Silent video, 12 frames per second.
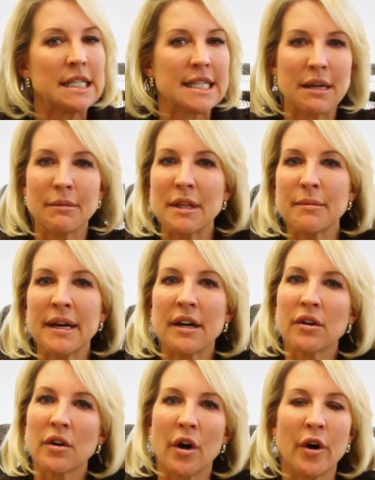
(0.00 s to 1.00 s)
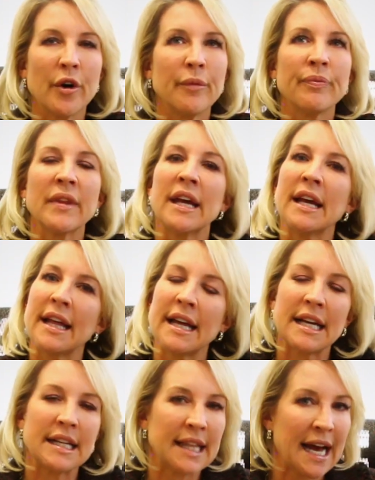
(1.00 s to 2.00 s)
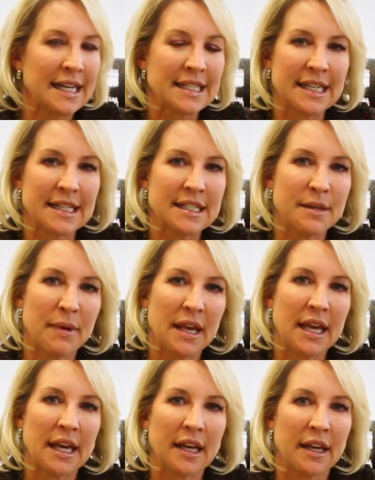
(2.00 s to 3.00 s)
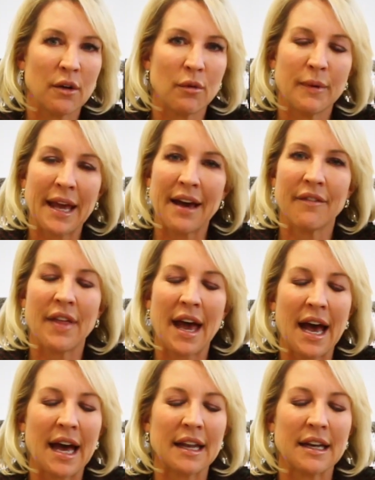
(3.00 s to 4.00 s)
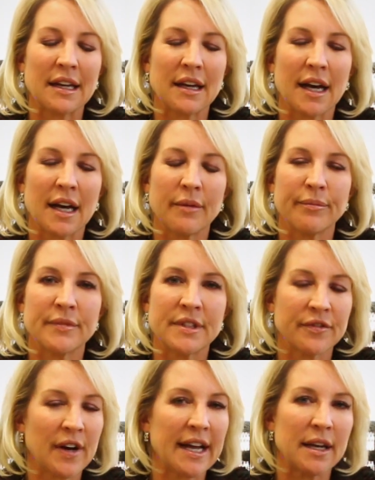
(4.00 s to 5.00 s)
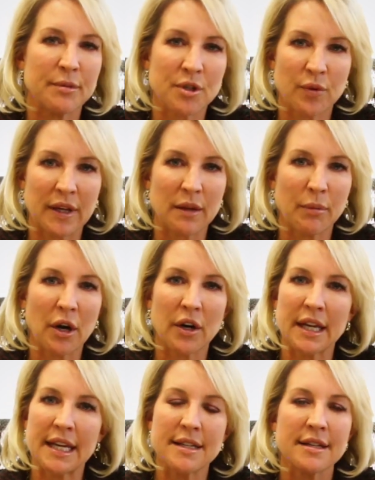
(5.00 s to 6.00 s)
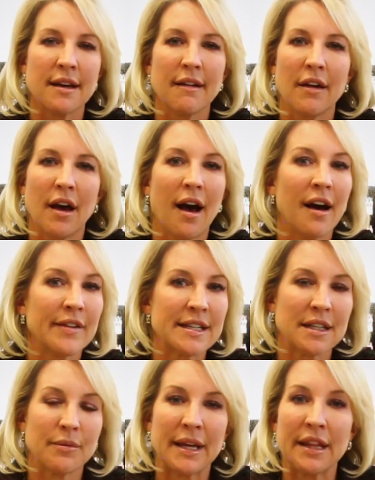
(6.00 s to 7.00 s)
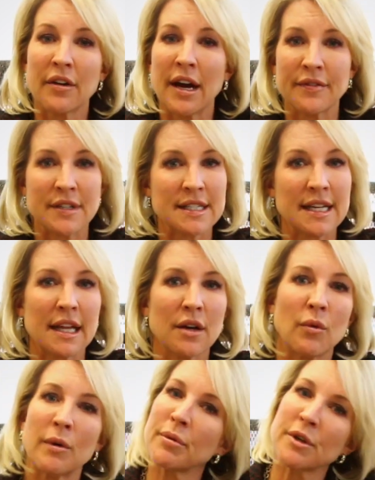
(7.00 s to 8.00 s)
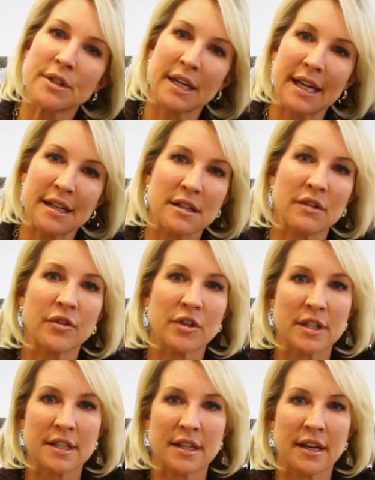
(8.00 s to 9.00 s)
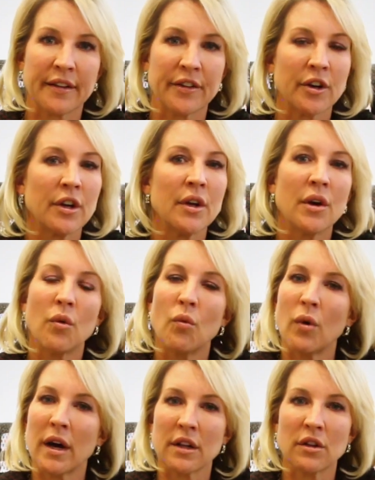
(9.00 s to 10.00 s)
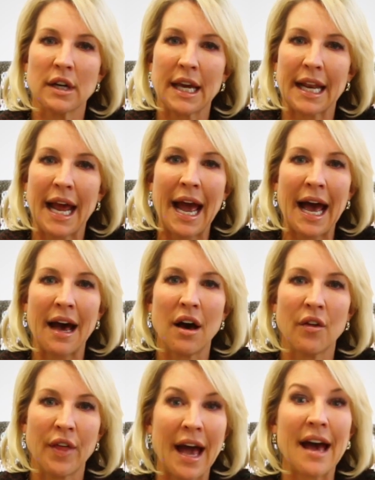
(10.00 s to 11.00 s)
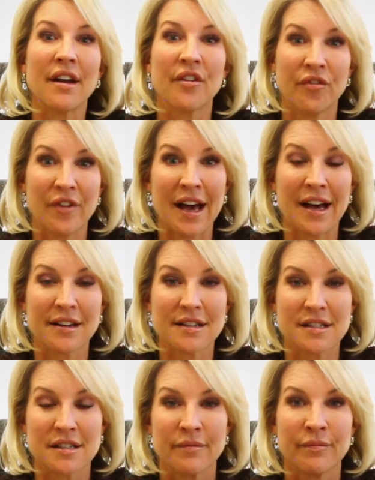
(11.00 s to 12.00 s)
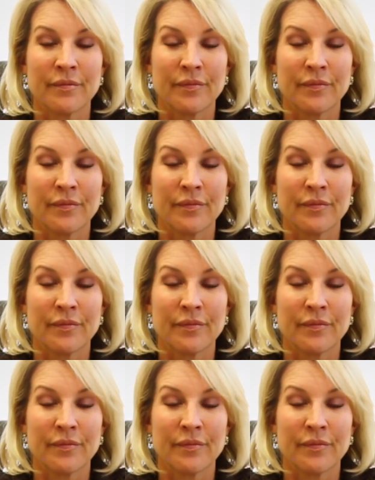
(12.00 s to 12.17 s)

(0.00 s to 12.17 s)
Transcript: Same with the marital home that tends to be, you know, when we have that um, divided between the parties, obviously we either have to sell it, one person gets it versus another. Want to look at how that affects,